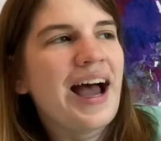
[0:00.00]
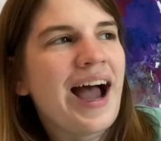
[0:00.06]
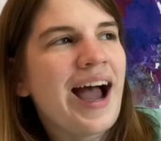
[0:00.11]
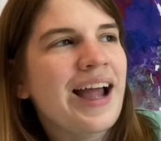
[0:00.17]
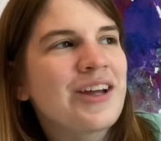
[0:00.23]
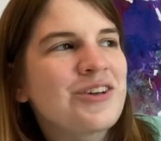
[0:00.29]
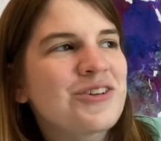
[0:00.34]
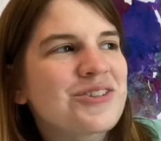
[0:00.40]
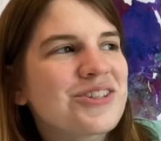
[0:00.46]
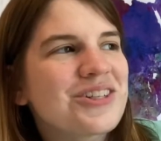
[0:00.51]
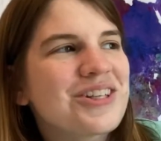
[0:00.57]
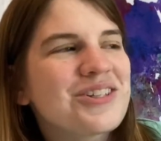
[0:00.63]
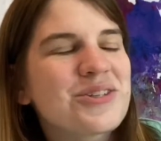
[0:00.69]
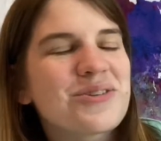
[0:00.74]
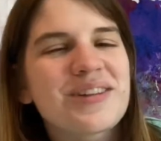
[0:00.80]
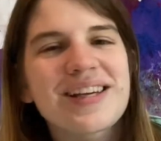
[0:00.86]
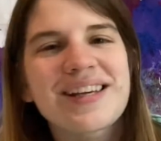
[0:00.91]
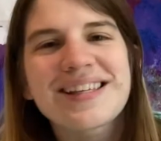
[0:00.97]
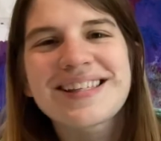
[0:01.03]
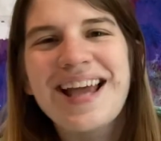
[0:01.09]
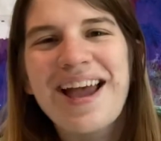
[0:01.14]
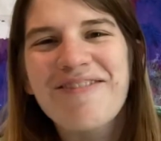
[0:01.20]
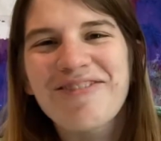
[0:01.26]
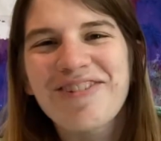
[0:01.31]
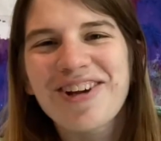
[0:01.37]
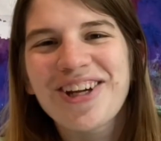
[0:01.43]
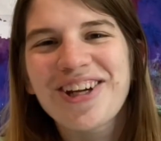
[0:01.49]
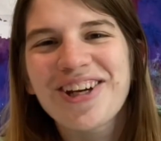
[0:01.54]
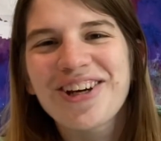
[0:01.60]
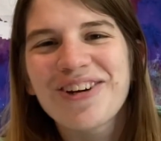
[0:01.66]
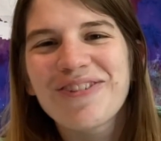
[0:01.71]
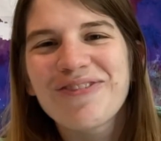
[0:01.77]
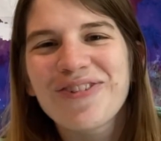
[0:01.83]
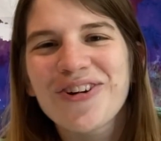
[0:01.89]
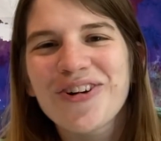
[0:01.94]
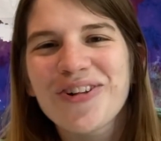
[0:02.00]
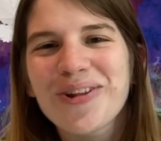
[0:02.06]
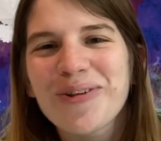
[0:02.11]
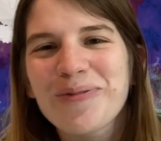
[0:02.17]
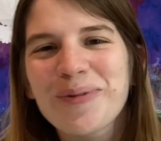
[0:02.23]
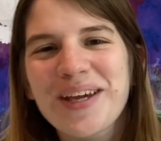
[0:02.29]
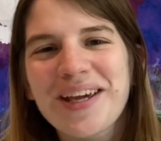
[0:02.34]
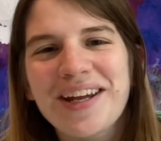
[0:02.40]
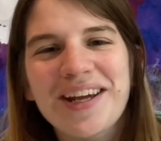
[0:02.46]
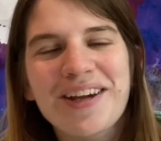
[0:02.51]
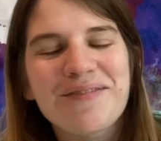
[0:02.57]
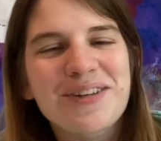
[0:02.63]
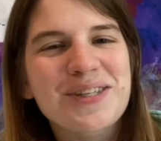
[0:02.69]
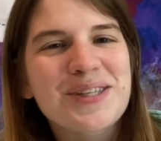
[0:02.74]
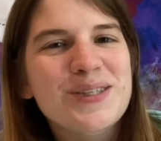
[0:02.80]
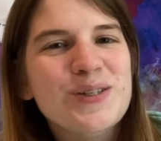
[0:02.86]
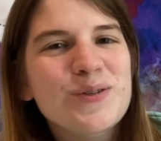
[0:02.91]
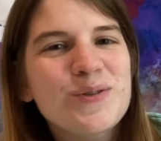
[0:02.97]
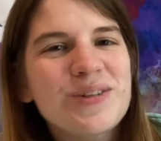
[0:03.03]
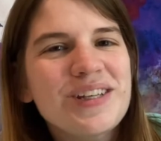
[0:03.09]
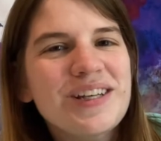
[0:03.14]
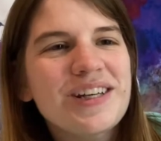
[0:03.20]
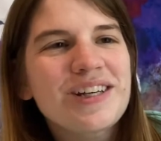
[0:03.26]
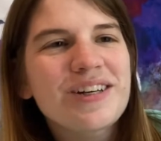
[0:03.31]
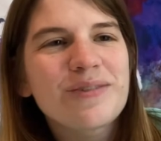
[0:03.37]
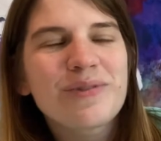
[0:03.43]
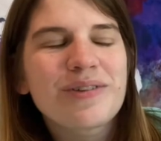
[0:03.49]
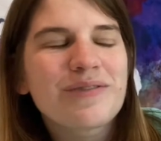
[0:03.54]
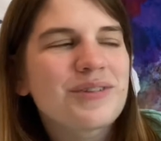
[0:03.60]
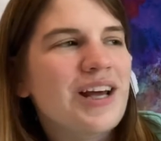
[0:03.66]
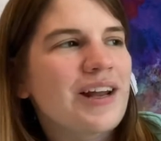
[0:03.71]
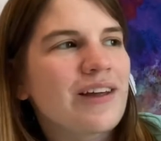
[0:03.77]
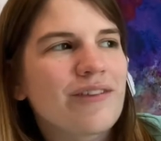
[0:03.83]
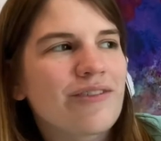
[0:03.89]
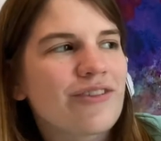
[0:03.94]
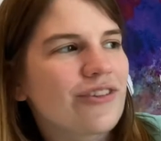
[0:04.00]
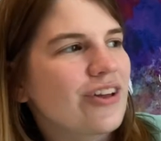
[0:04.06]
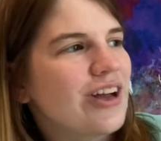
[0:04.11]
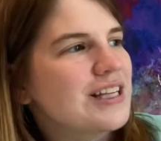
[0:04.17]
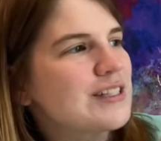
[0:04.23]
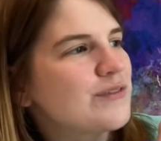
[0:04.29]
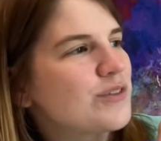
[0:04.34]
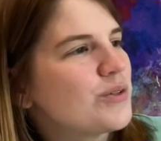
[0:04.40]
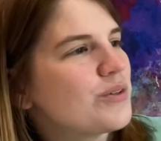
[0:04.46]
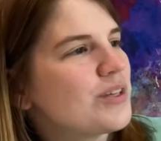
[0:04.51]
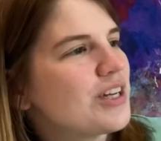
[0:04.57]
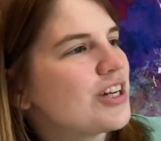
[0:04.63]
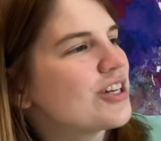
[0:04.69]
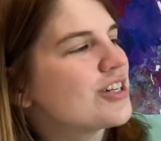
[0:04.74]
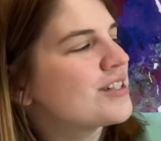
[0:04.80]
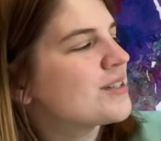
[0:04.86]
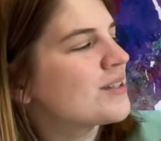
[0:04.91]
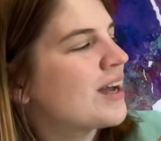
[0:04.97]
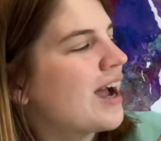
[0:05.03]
I usually do this every year for the beginning of the school year. We've done it for the last few years.